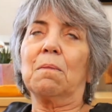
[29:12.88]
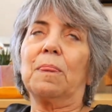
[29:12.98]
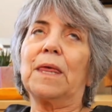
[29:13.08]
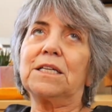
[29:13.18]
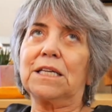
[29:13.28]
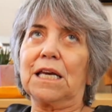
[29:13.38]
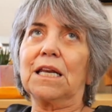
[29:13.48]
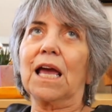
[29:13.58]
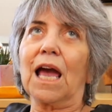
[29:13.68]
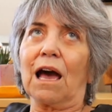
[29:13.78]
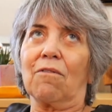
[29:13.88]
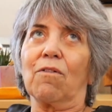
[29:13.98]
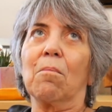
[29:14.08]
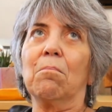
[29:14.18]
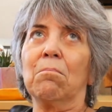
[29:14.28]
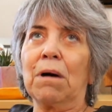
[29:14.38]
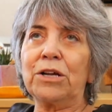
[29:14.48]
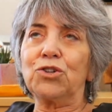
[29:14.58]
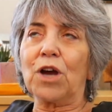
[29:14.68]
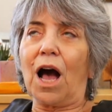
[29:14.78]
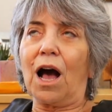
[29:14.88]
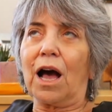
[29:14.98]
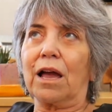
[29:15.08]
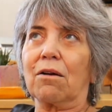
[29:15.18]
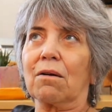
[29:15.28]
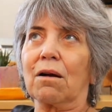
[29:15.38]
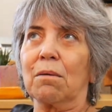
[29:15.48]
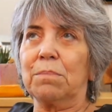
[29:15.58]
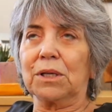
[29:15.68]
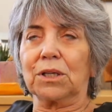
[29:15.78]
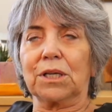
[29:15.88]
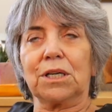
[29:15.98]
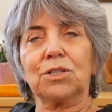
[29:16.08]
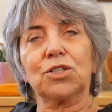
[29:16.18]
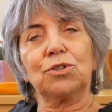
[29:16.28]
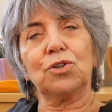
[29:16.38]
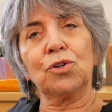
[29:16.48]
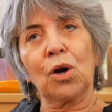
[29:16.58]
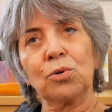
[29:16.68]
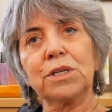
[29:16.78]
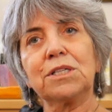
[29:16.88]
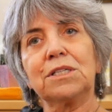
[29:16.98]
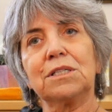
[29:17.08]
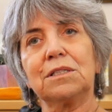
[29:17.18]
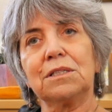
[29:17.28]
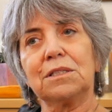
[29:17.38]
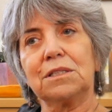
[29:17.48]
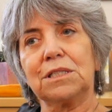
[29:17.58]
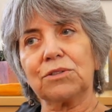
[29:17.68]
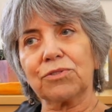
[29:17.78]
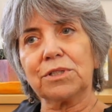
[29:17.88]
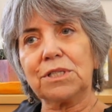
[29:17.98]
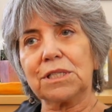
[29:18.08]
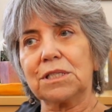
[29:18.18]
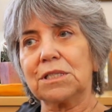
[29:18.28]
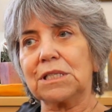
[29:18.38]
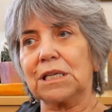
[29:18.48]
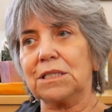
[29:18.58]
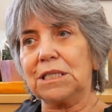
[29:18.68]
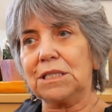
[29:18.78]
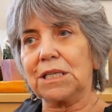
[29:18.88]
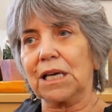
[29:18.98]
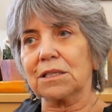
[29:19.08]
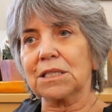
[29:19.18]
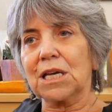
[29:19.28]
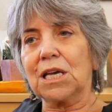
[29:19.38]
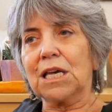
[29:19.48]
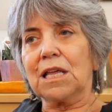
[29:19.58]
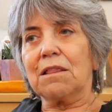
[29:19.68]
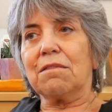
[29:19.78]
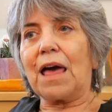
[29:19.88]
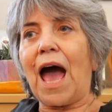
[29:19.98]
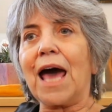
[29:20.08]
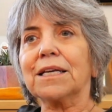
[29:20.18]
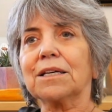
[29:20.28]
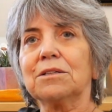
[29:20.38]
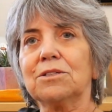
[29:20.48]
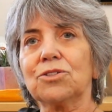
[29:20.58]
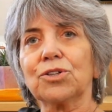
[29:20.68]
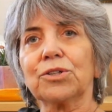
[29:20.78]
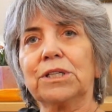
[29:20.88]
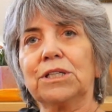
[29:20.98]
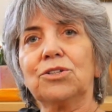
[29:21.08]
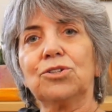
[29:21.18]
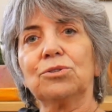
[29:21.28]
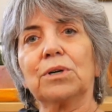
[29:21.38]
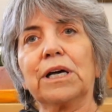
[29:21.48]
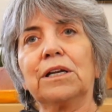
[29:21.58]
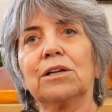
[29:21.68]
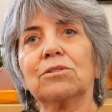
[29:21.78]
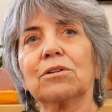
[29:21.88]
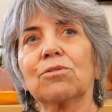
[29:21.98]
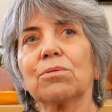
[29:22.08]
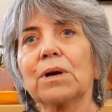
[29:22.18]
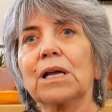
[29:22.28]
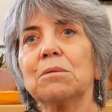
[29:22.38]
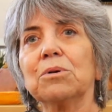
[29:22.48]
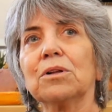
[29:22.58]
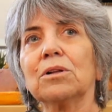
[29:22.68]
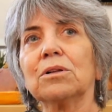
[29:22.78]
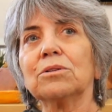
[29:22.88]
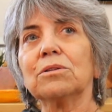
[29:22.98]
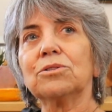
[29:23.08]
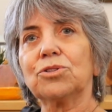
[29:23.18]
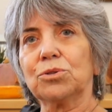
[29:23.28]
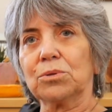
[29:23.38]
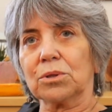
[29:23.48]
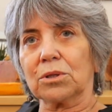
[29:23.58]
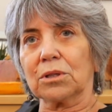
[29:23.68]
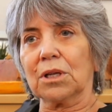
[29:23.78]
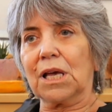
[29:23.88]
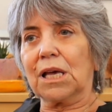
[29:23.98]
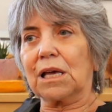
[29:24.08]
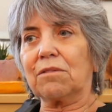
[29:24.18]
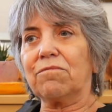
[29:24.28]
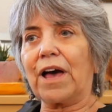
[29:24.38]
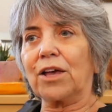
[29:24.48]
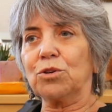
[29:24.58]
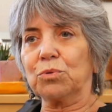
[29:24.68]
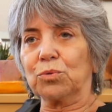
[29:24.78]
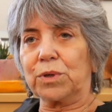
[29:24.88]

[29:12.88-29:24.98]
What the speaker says: They tend to have much higher ability to notice differences and details. That can turn into an incredible tool and valuable